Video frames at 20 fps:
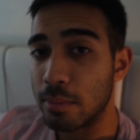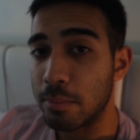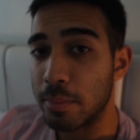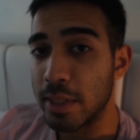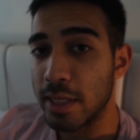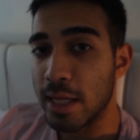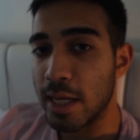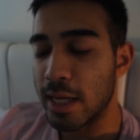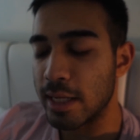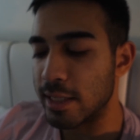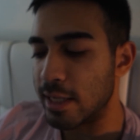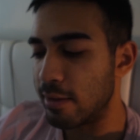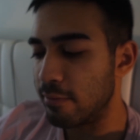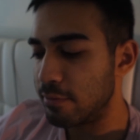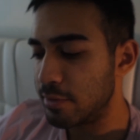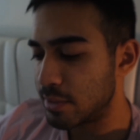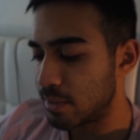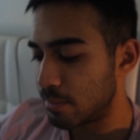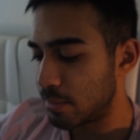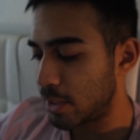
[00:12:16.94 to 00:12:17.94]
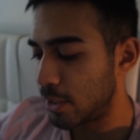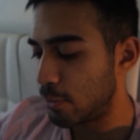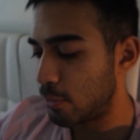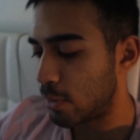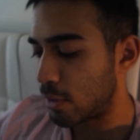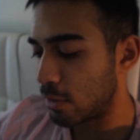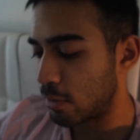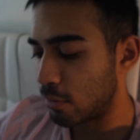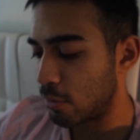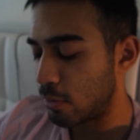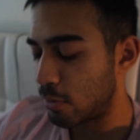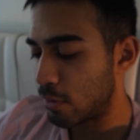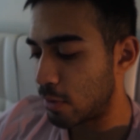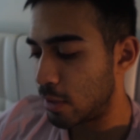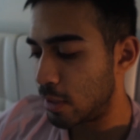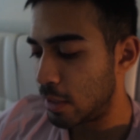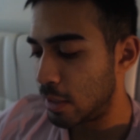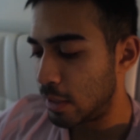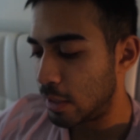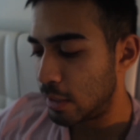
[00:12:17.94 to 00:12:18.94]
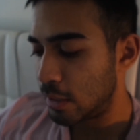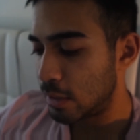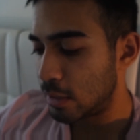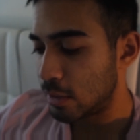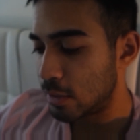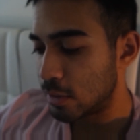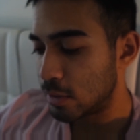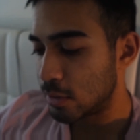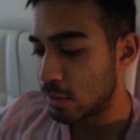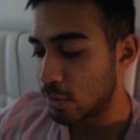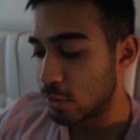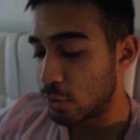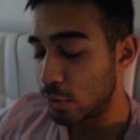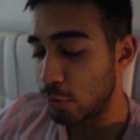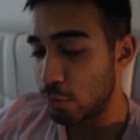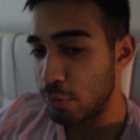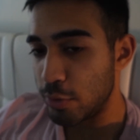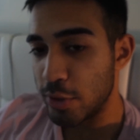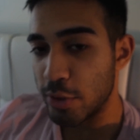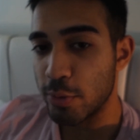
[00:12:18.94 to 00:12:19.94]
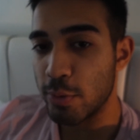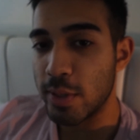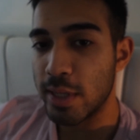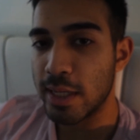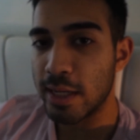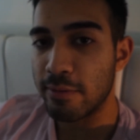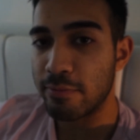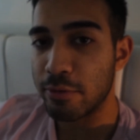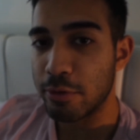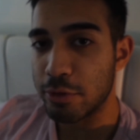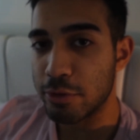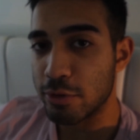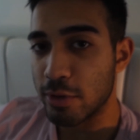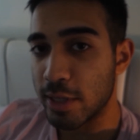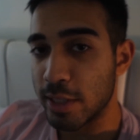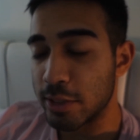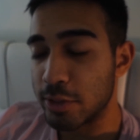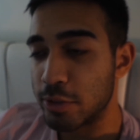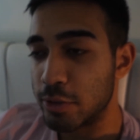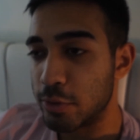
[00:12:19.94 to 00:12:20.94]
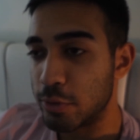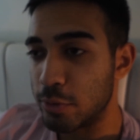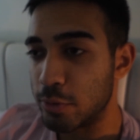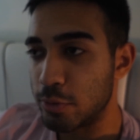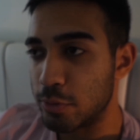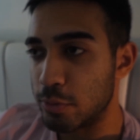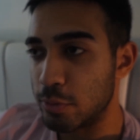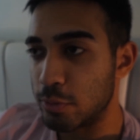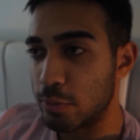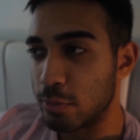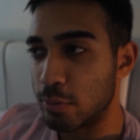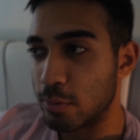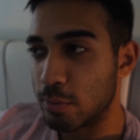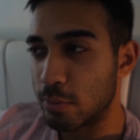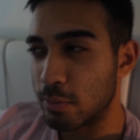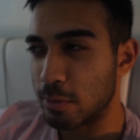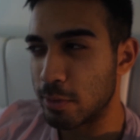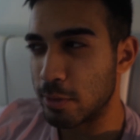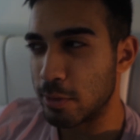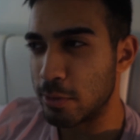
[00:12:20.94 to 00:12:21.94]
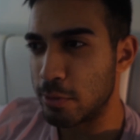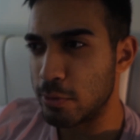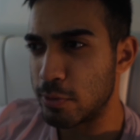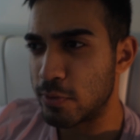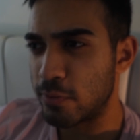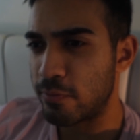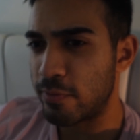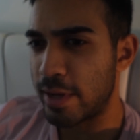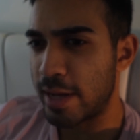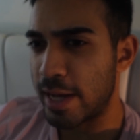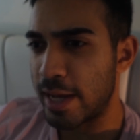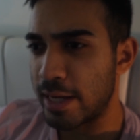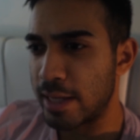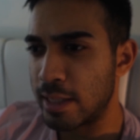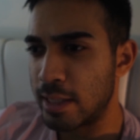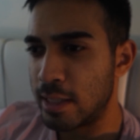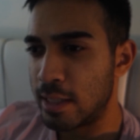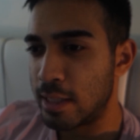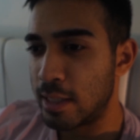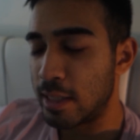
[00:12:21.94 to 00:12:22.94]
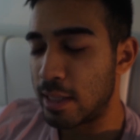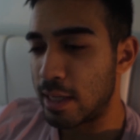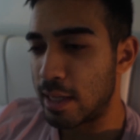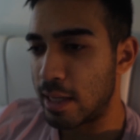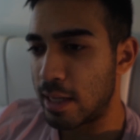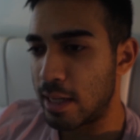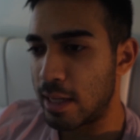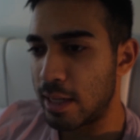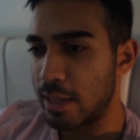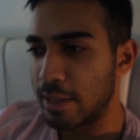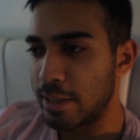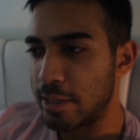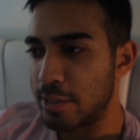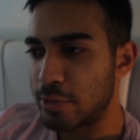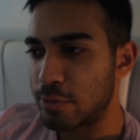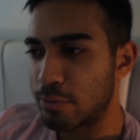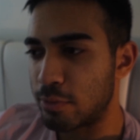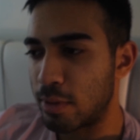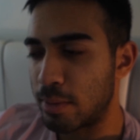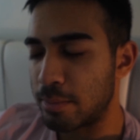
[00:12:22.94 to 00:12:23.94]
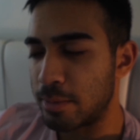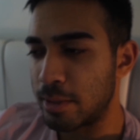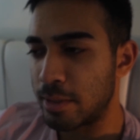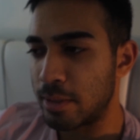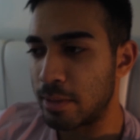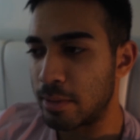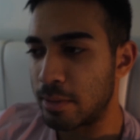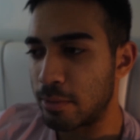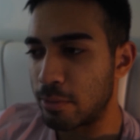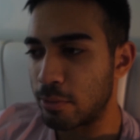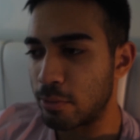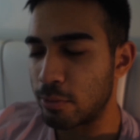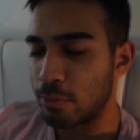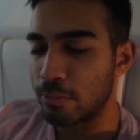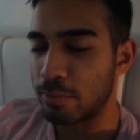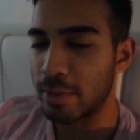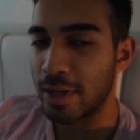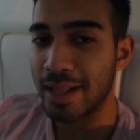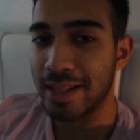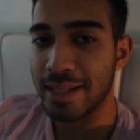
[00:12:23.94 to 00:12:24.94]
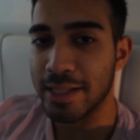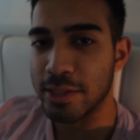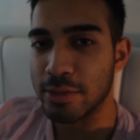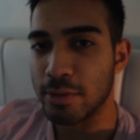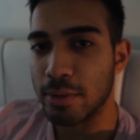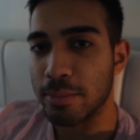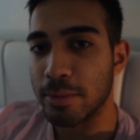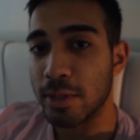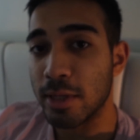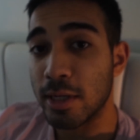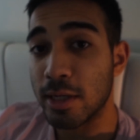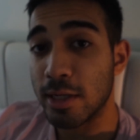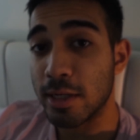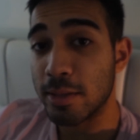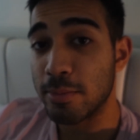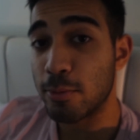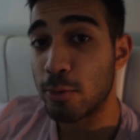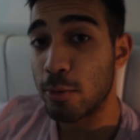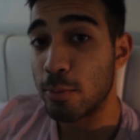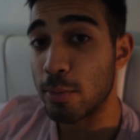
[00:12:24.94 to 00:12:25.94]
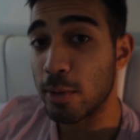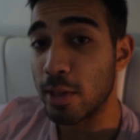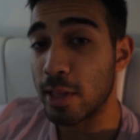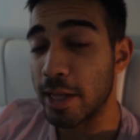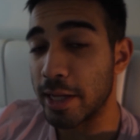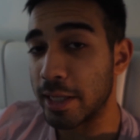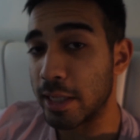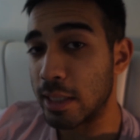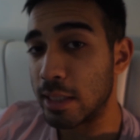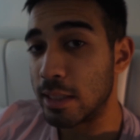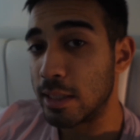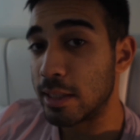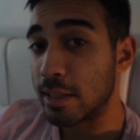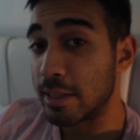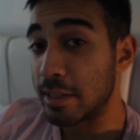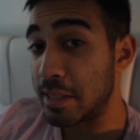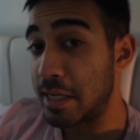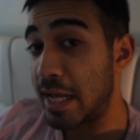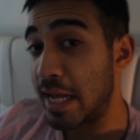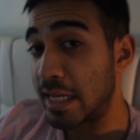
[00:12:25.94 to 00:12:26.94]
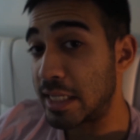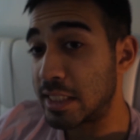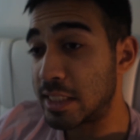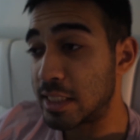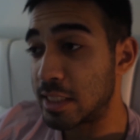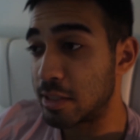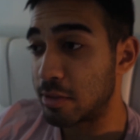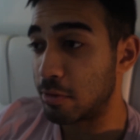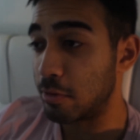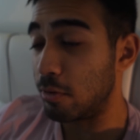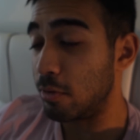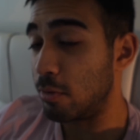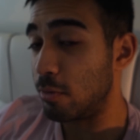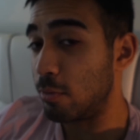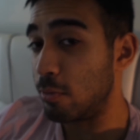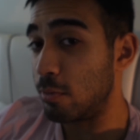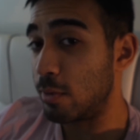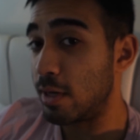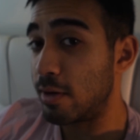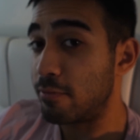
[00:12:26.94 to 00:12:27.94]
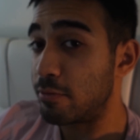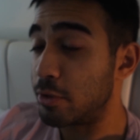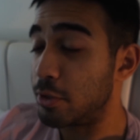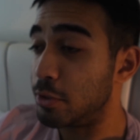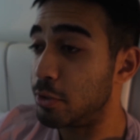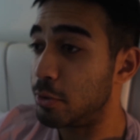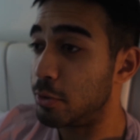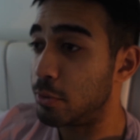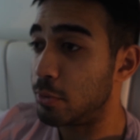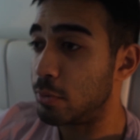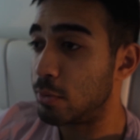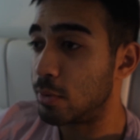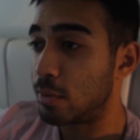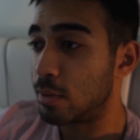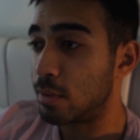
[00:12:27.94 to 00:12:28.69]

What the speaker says: But yeah, definitely something you want to look to doing if you're trying to lose fat this Ramadan, or not this Ramadan anymore, but like next, or whenever you do,